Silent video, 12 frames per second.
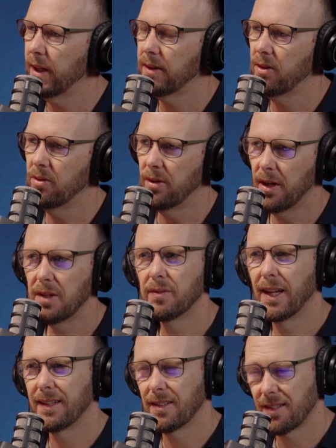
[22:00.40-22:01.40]
that you don't even
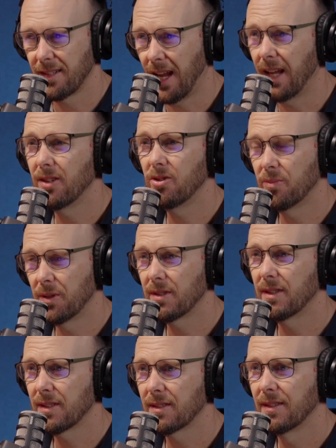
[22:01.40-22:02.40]
understand in your
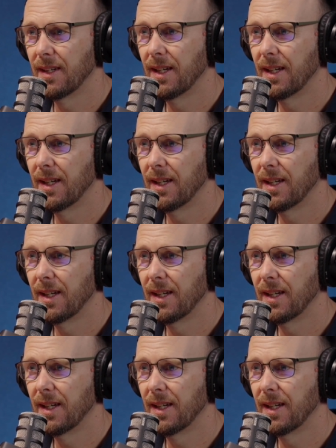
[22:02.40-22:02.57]
business